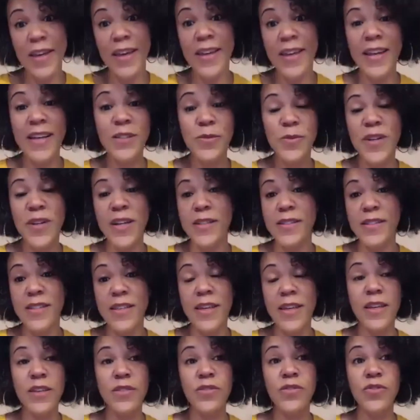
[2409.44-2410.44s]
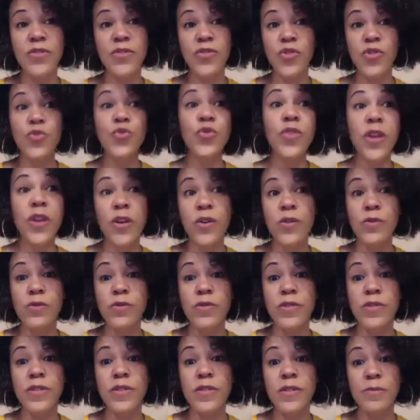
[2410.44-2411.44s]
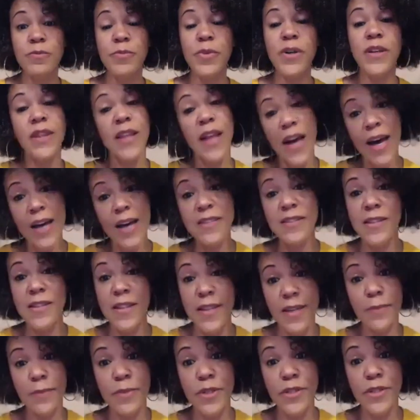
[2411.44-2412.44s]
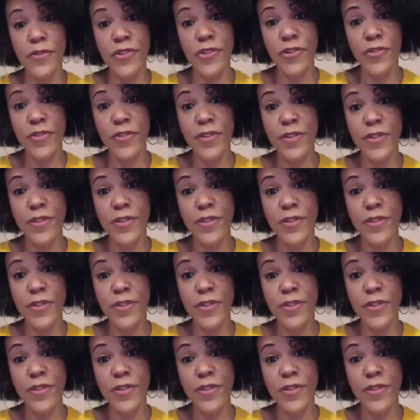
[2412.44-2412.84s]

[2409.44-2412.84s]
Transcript: And that's what I say. Truth hurts, but lies damage.